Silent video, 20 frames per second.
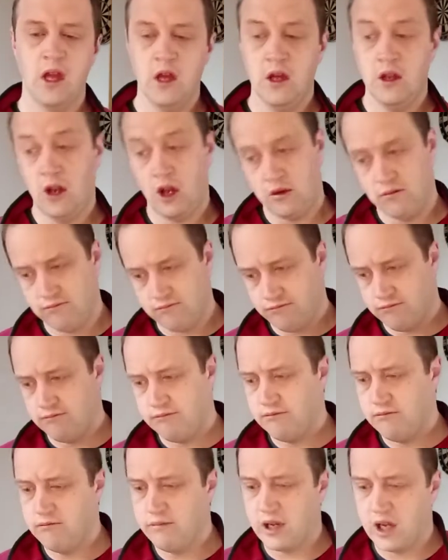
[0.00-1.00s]
Now,
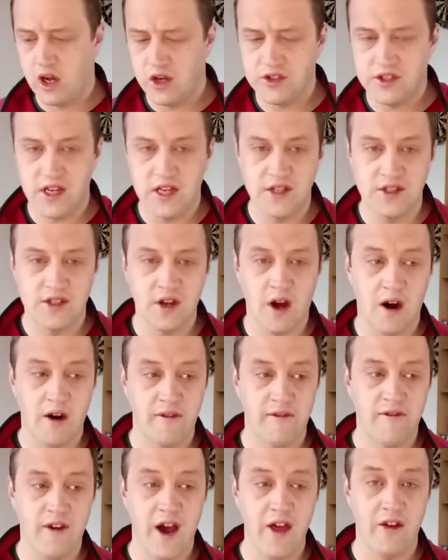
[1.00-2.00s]
because he's our
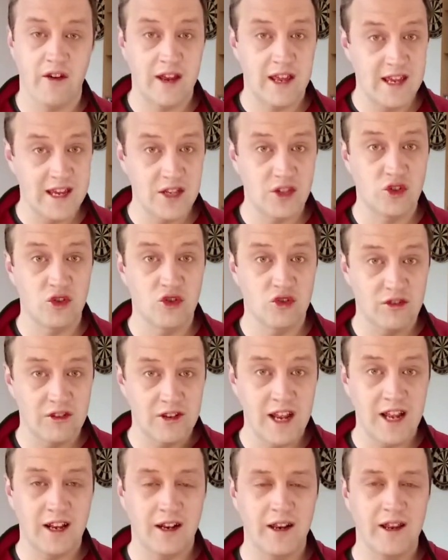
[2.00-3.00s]
Father, he is
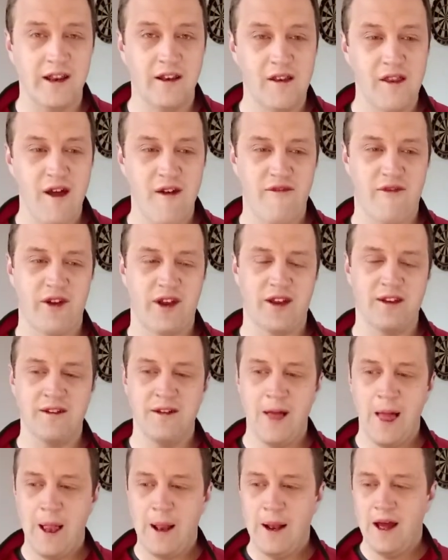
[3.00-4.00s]
uniquely loving
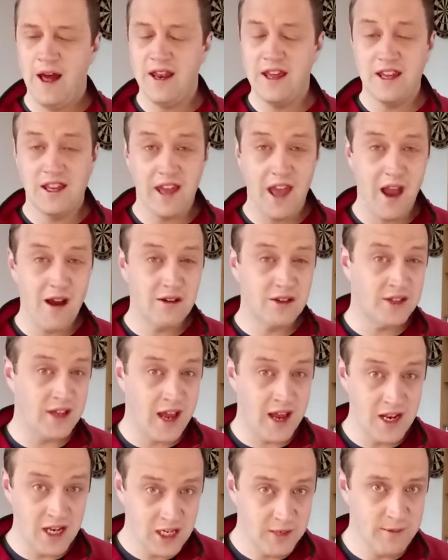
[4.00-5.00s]
and he cares
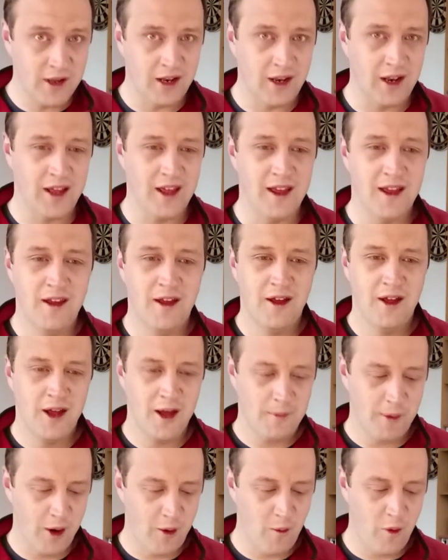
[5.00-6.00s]
intimately
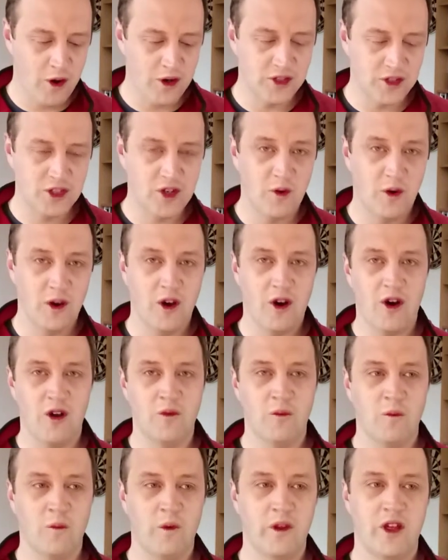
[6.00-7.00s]
about what is going
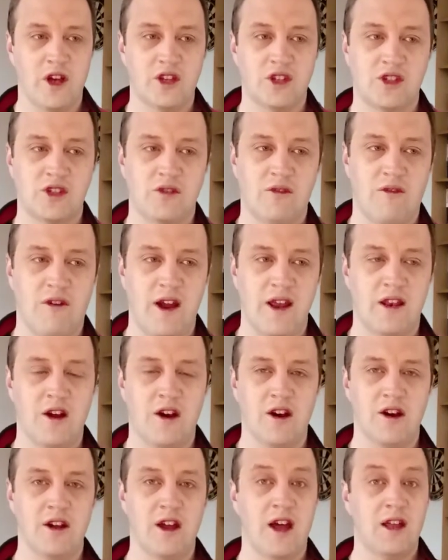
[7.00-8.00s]
on with us right
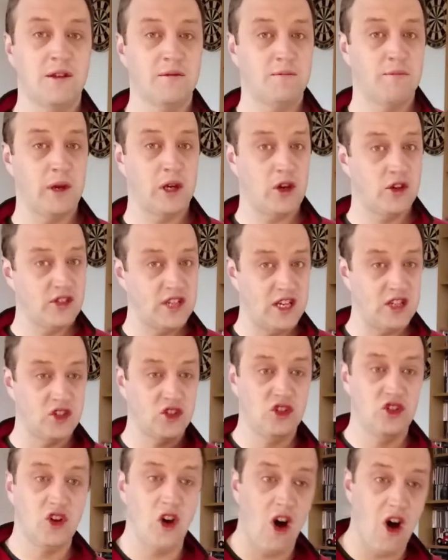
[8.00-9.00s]
now. And because he's
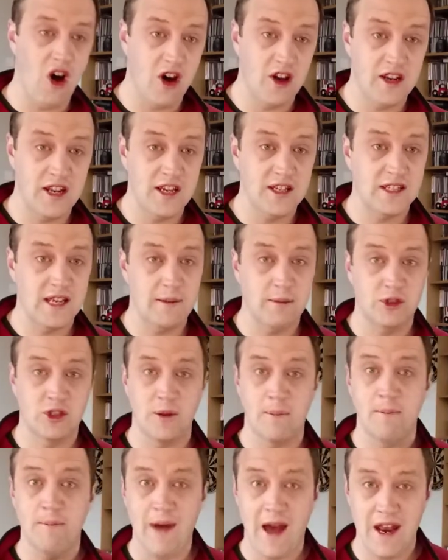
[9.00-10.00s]
God, he is able to
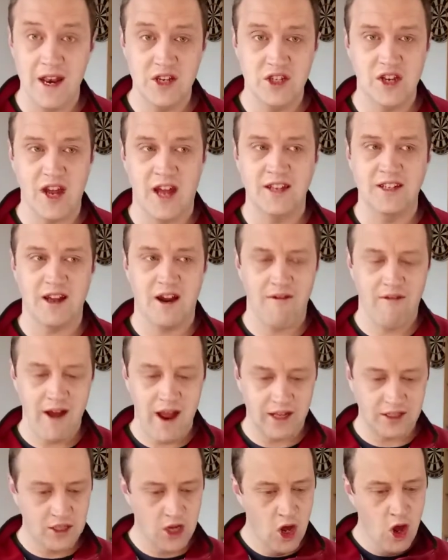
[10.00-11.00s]
manage and
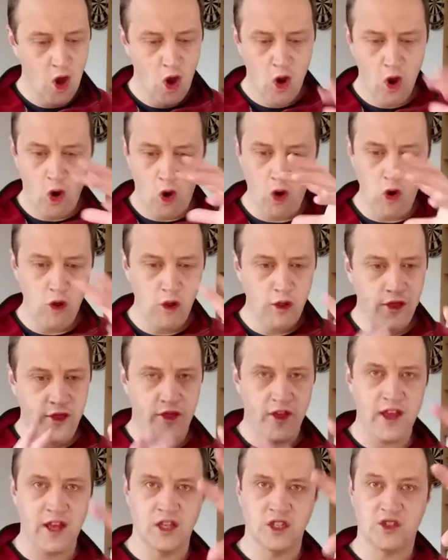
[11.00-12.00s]
direct all
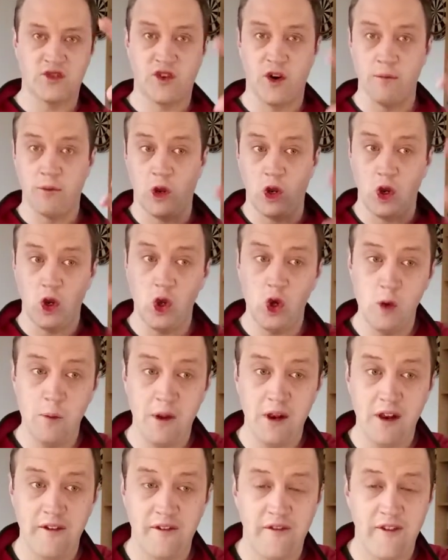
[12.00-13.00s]
things from
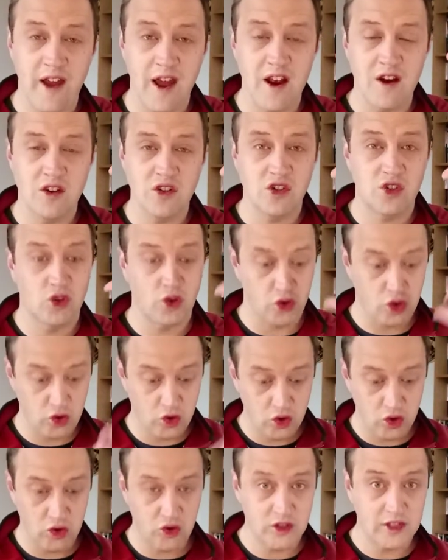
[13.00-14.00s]
global affairs to
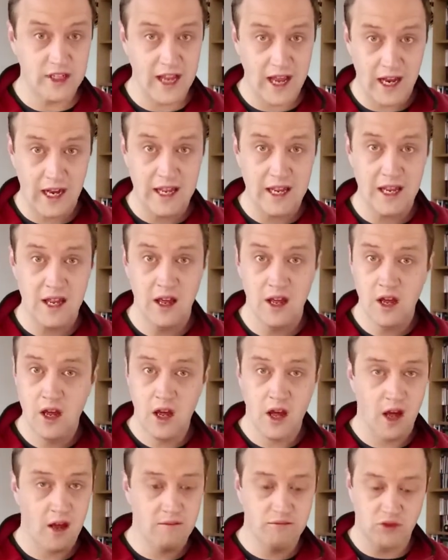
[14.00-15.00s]
your daily
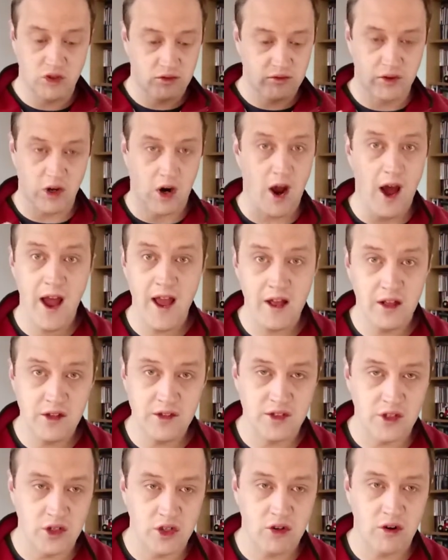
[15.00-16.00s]
uh,
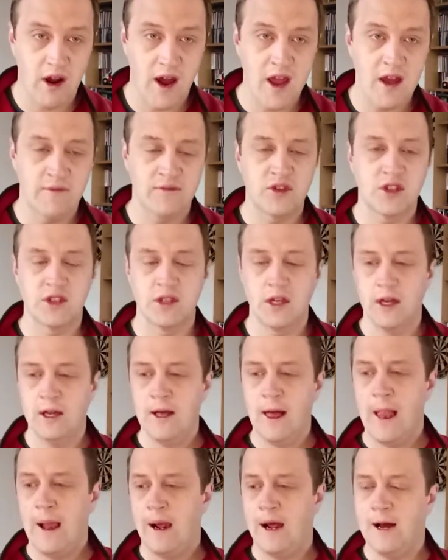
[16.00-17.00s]
trials and triumphs
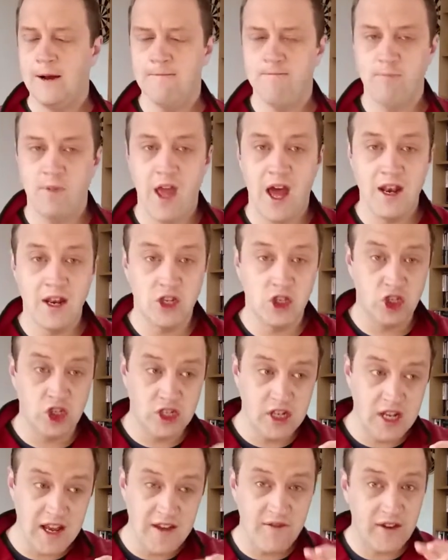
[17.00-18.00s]
um, and
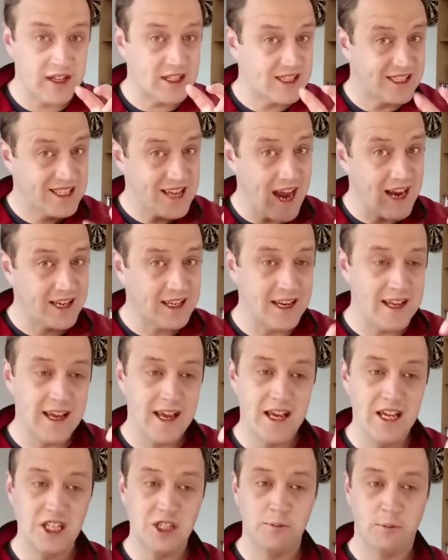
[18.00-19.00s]
achieve exactly
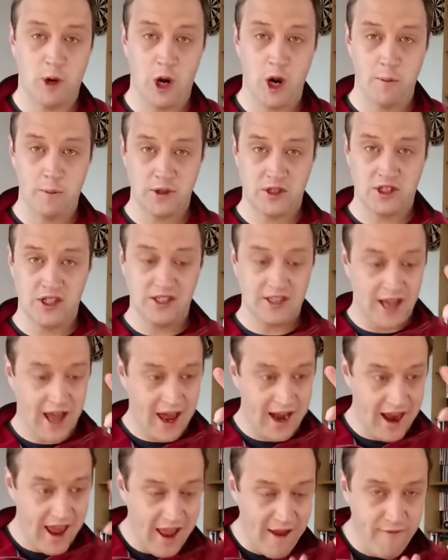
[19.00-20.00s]
his purposes
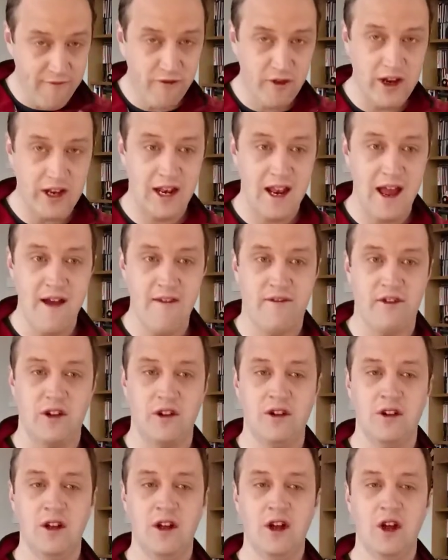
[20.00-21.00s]
at every
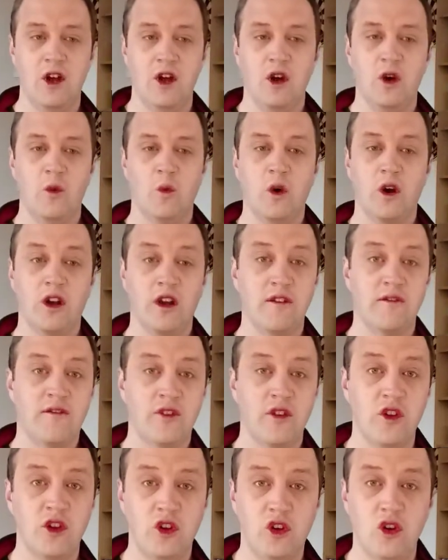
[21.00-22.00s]
level working
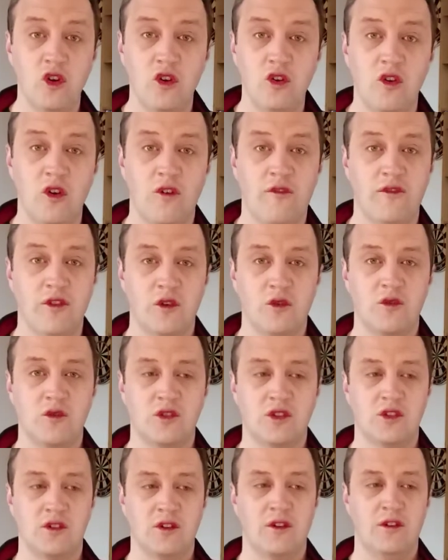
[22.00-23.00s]
for the good of
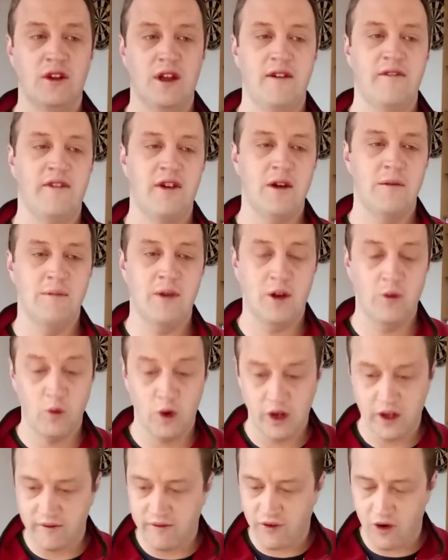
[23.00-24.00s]
those who love him and
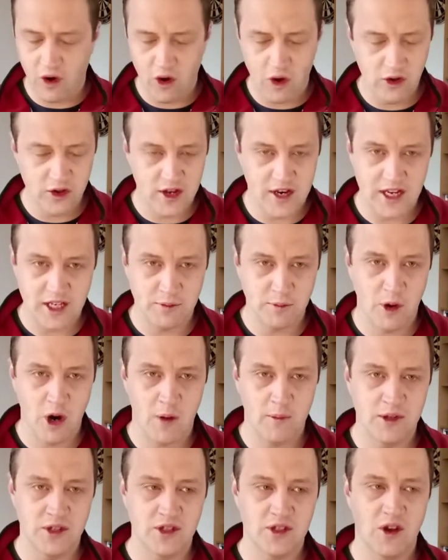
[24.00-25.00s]
working for all that he's
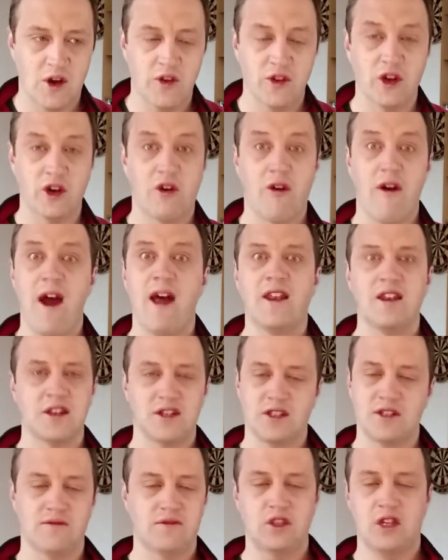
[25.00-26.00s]
promised on the
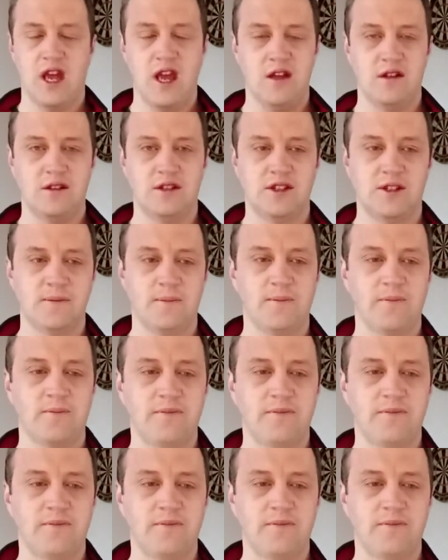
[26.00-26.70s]
grandest of scales.